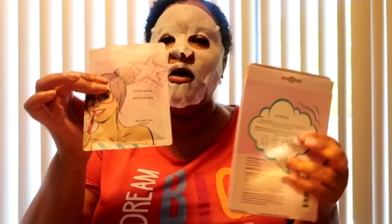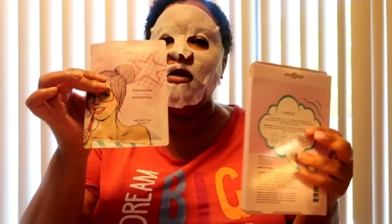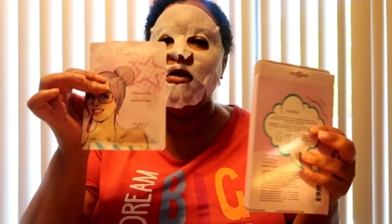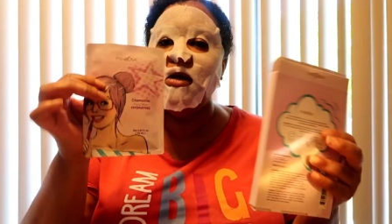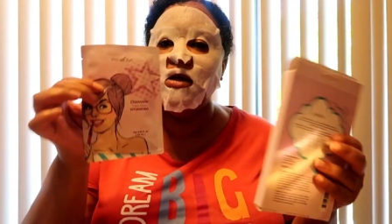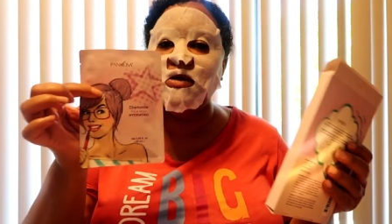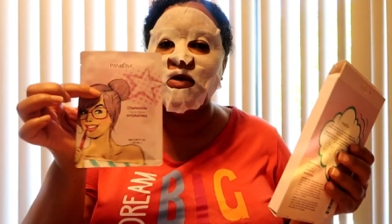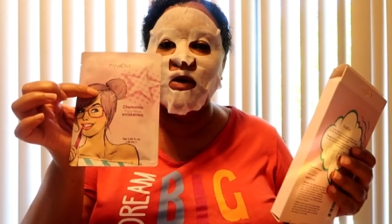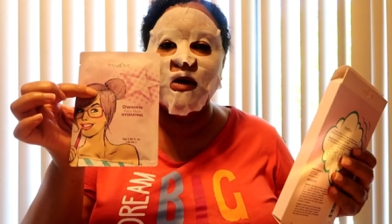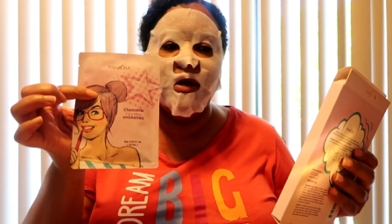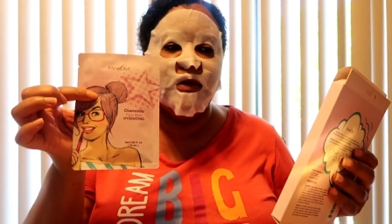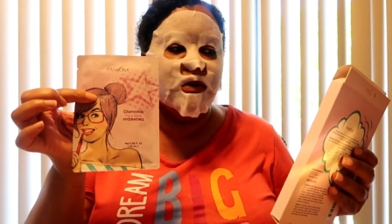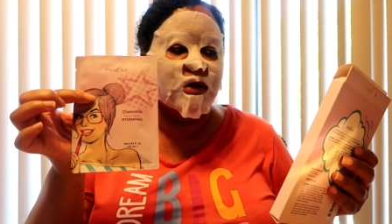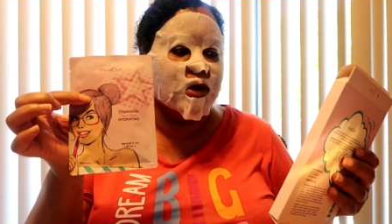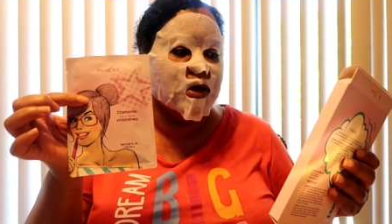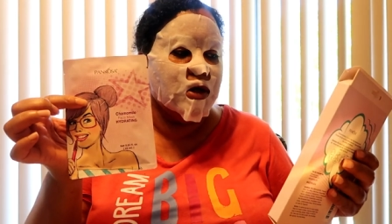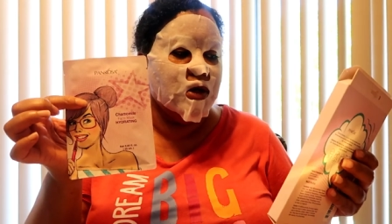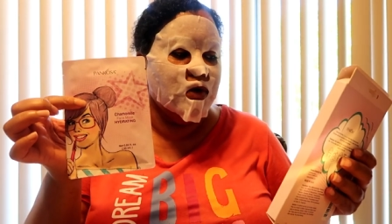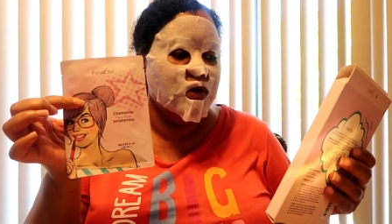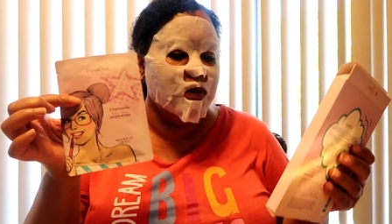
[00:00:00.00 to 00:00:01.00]
And these are even
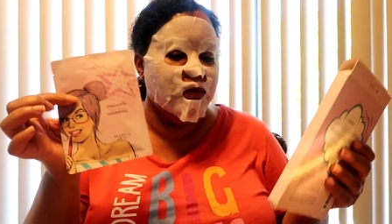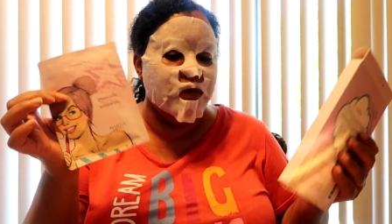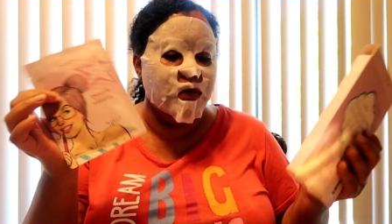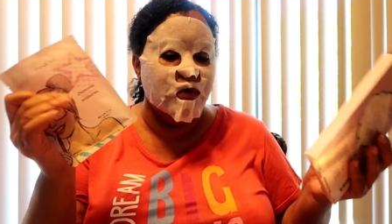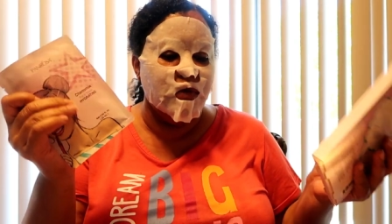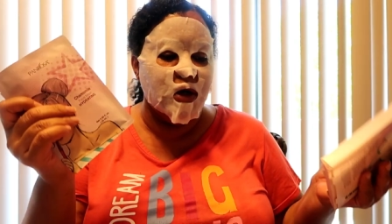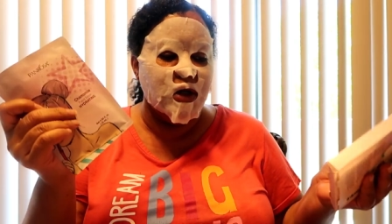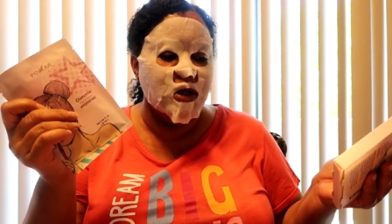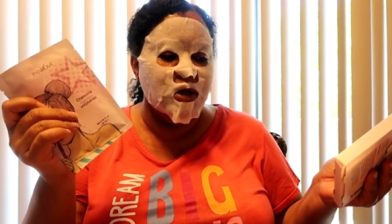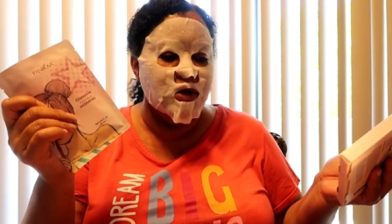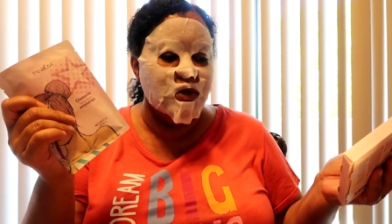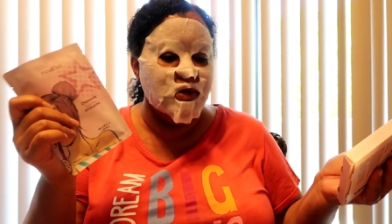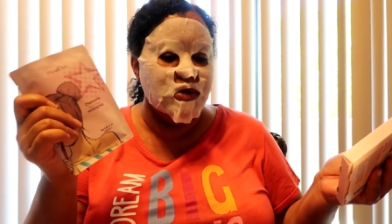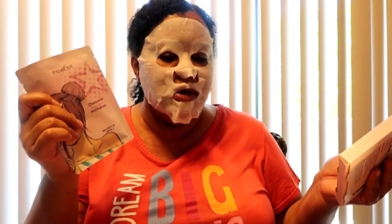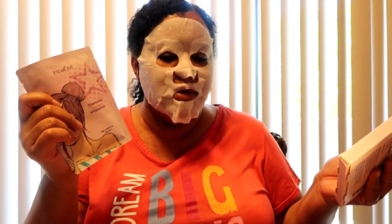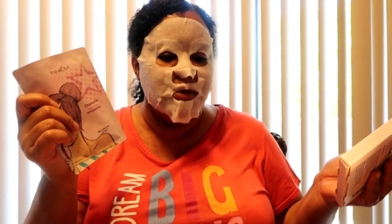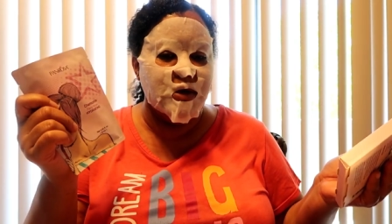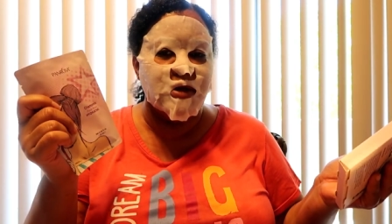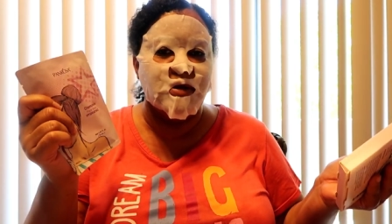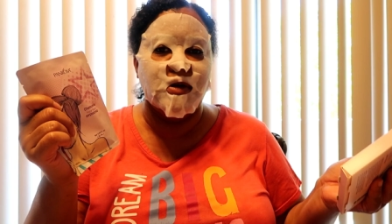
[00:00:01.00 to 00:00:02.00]
cute if you want to use
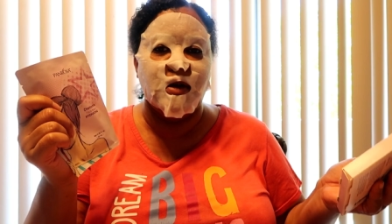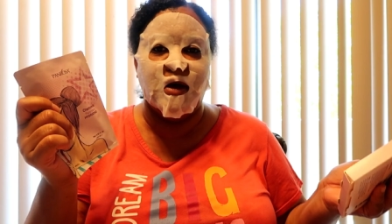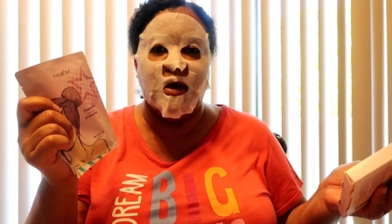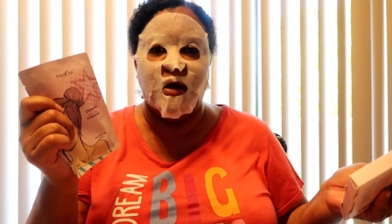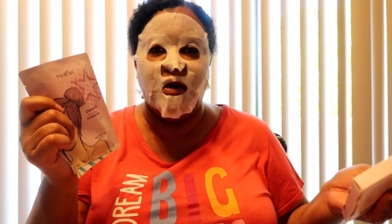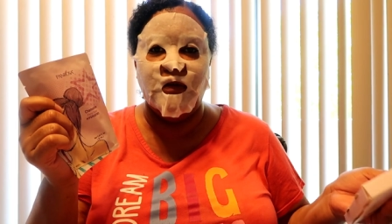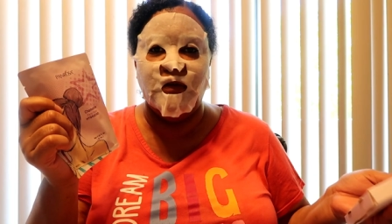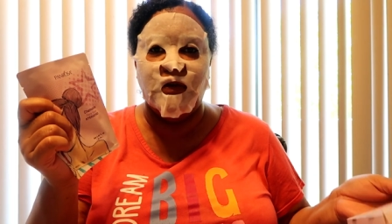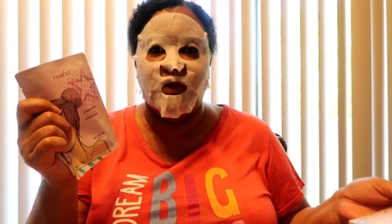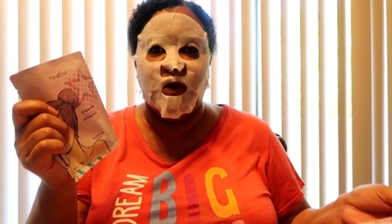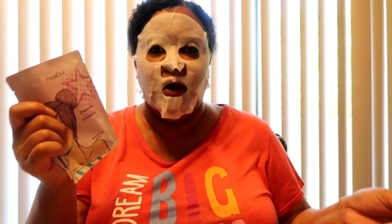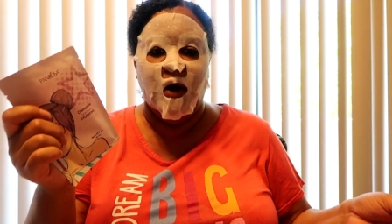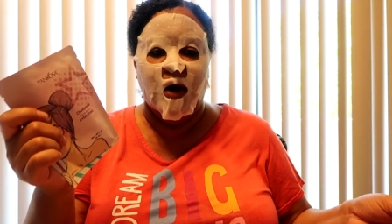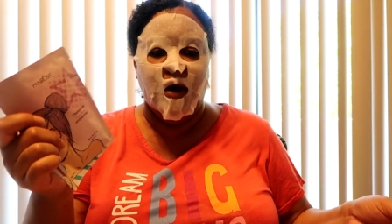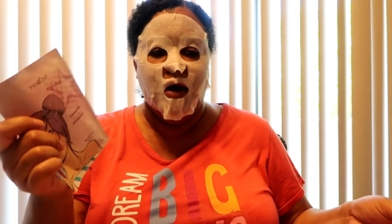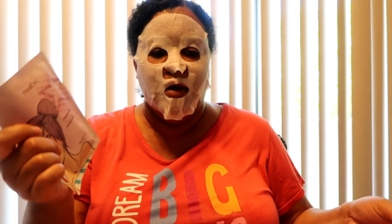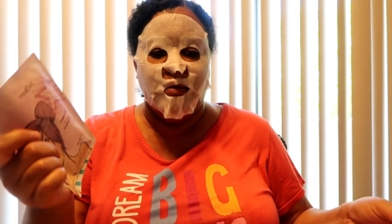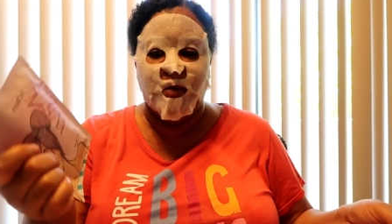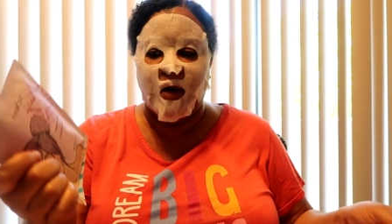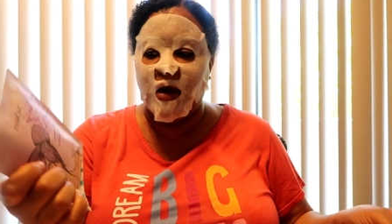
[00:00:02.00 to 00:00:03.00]
them as gifts
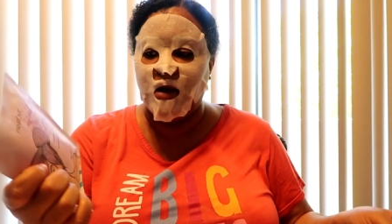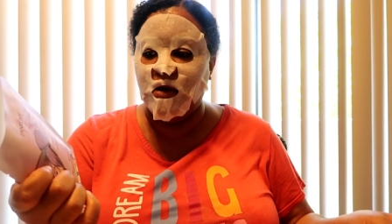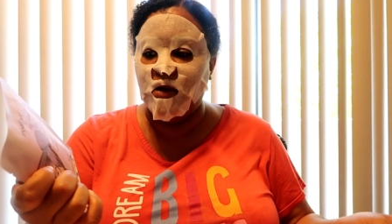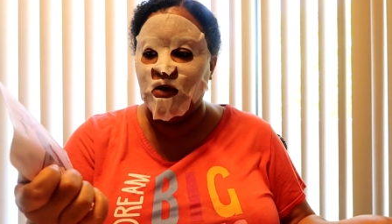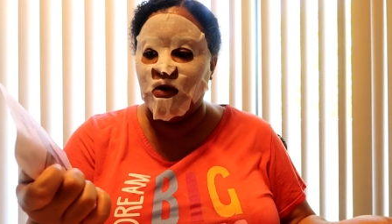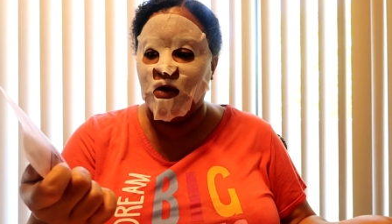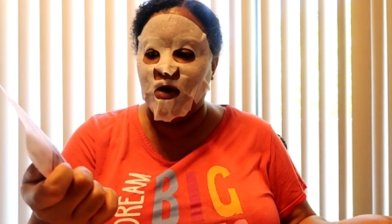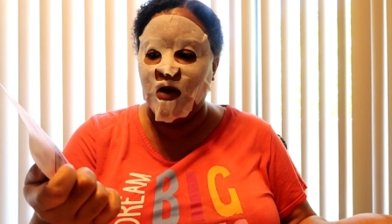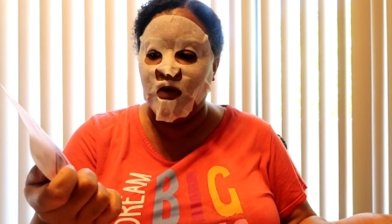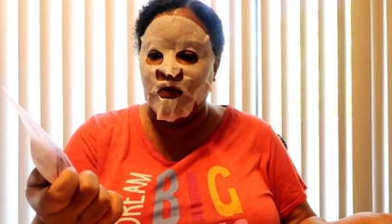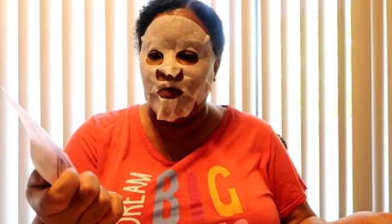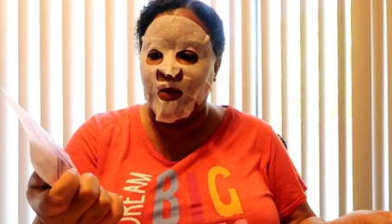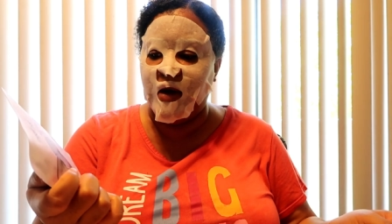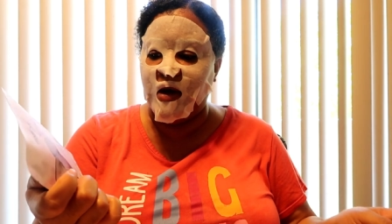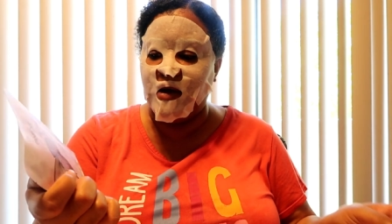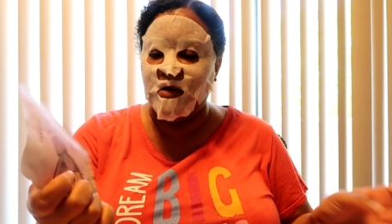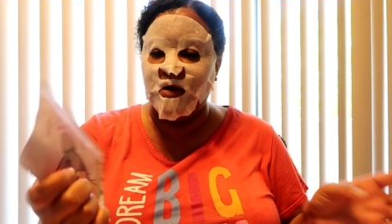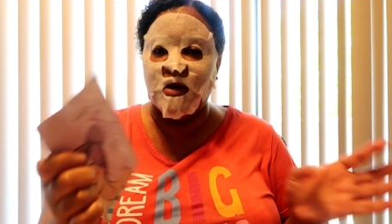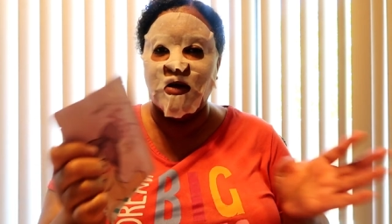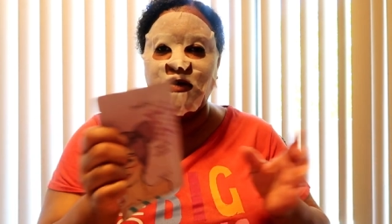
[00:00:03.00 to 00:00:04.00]
and make little gift
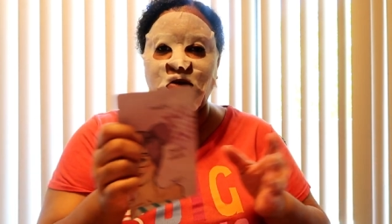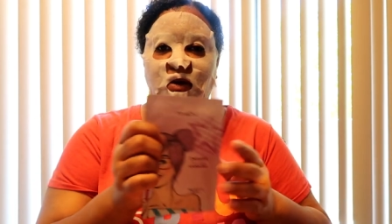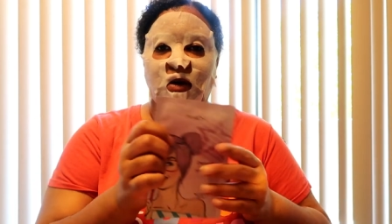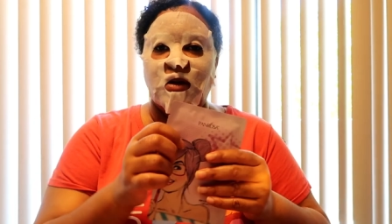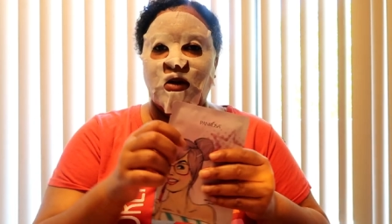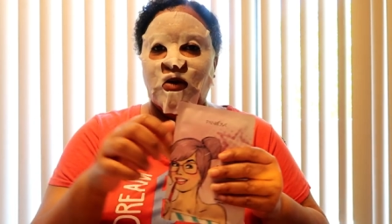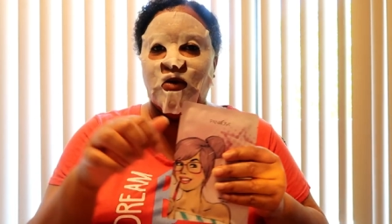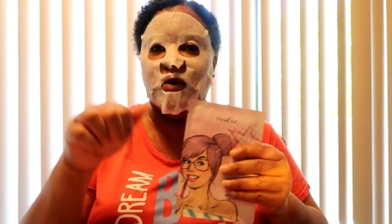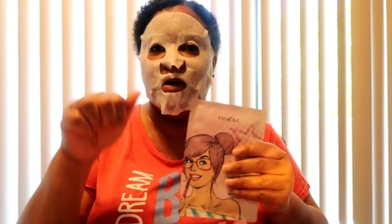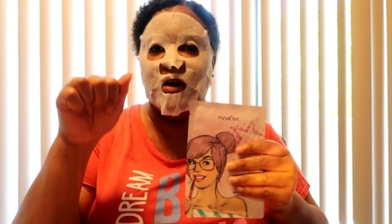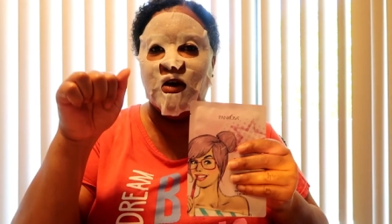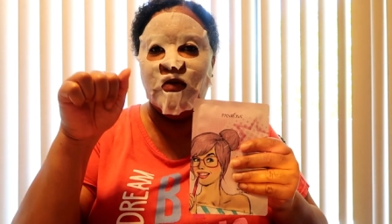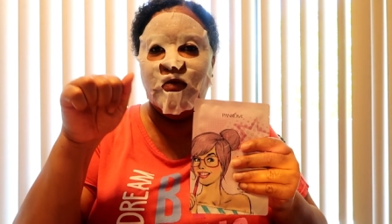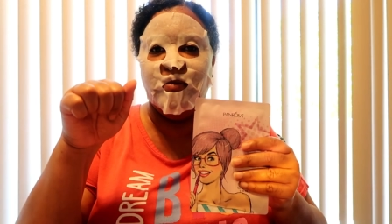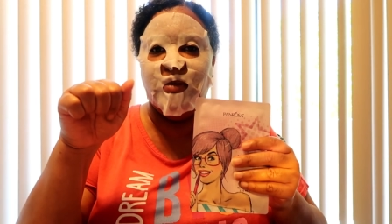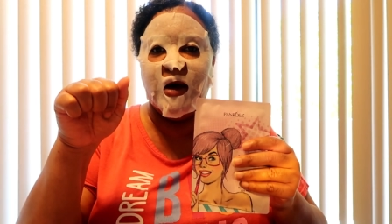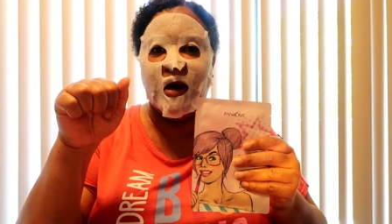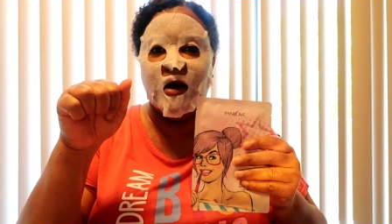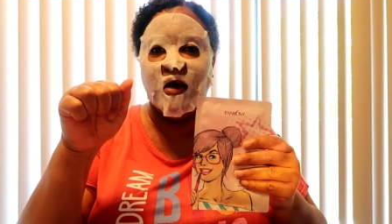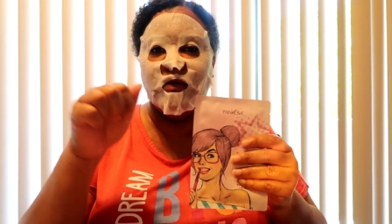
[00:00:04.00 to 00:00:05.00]
baskets or a little
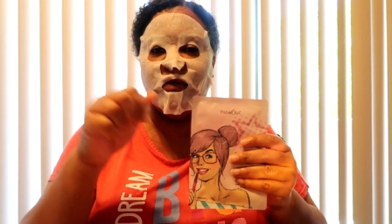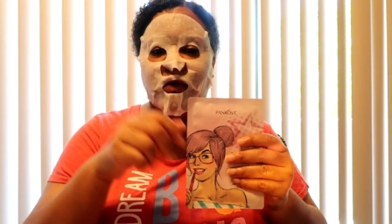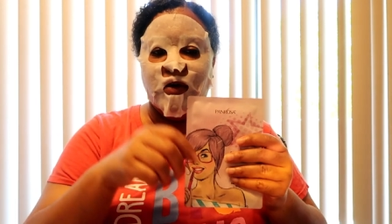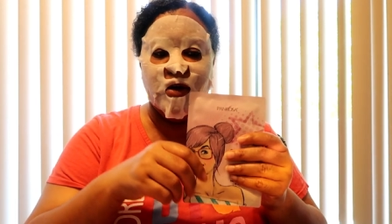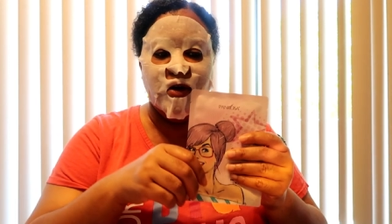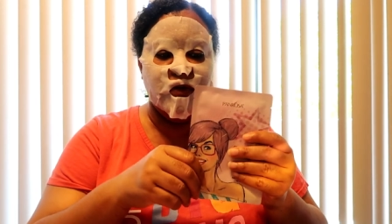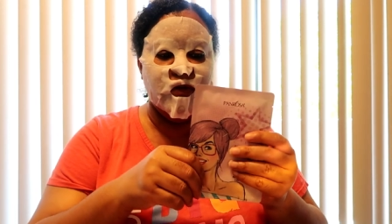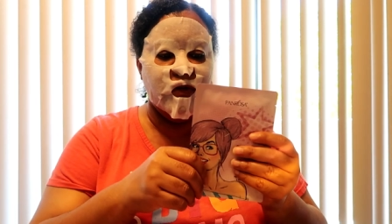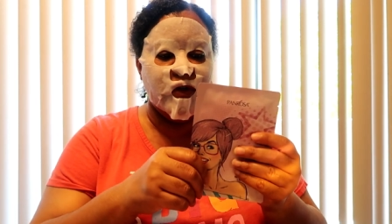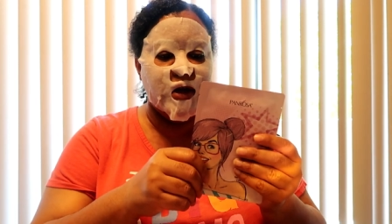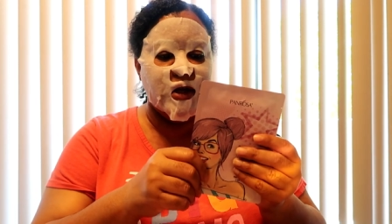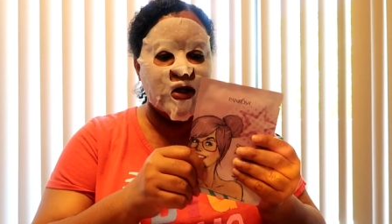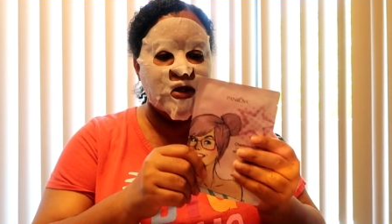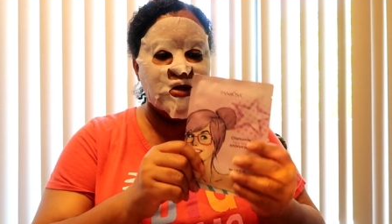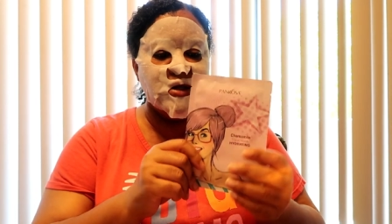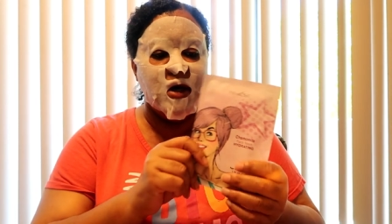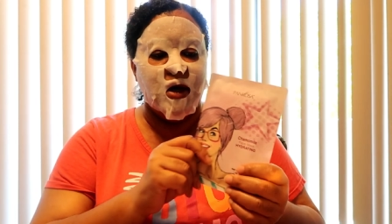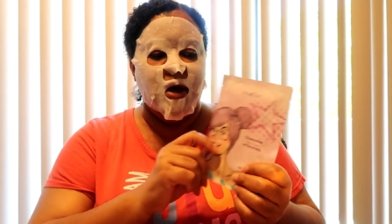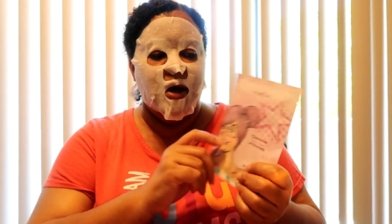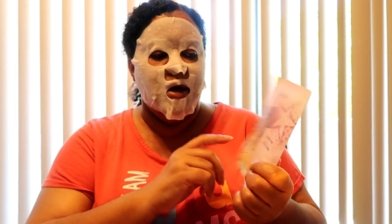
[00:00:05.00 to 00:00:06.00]
gift bag for your
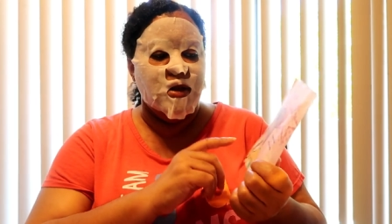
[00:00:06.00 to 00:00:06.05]
friends.